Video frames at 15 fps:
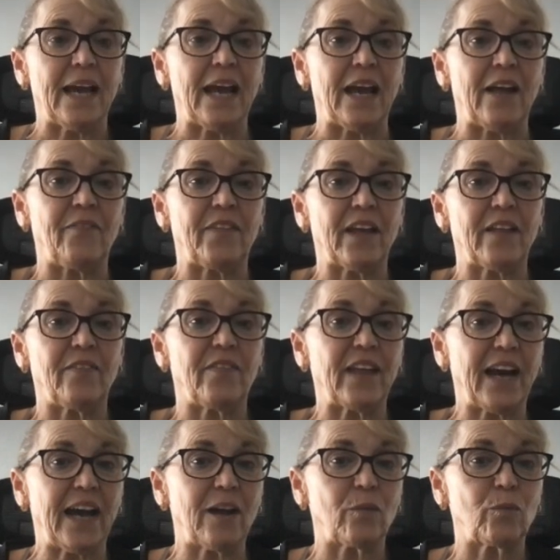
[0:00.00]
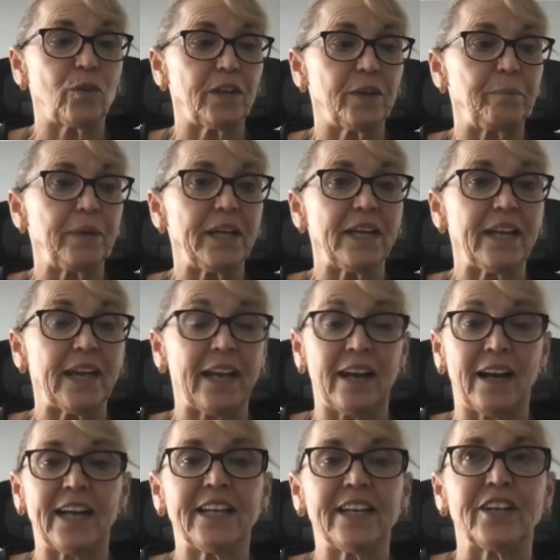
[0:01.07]
and then that would be, and
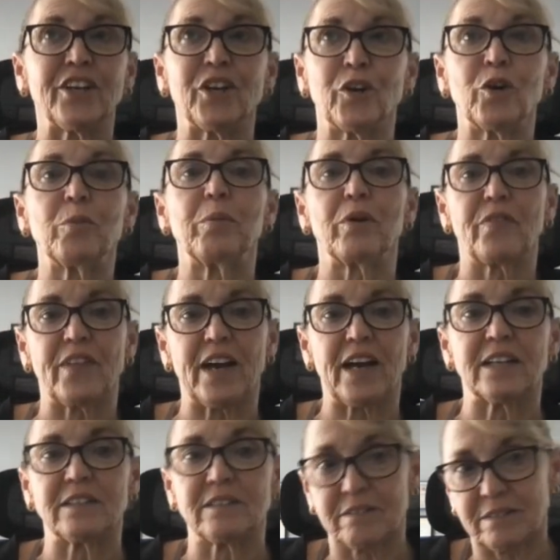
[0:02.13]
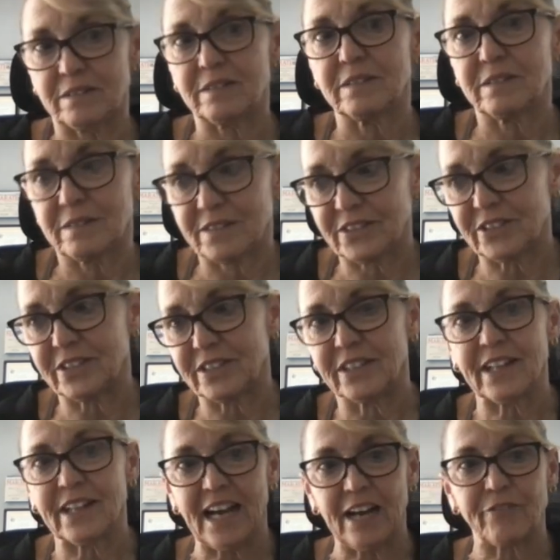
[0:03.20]
I didn't know about that
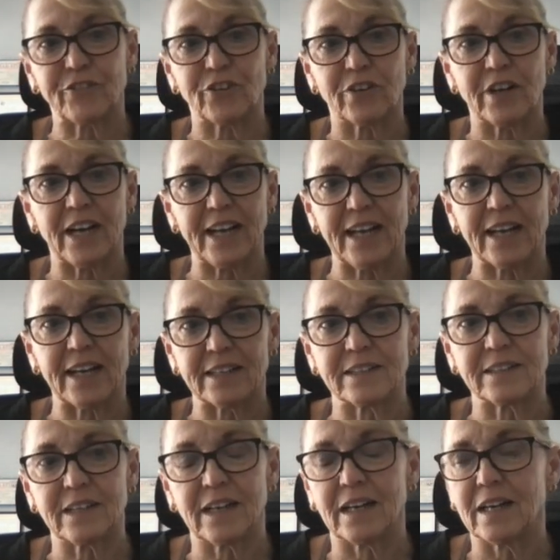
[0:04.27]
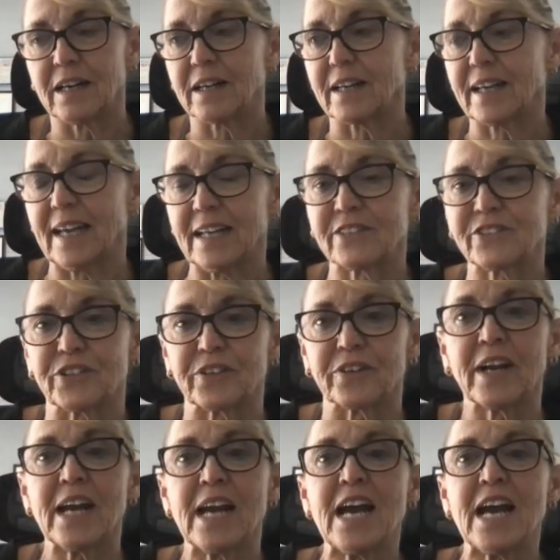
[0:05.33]
till after I had cancer,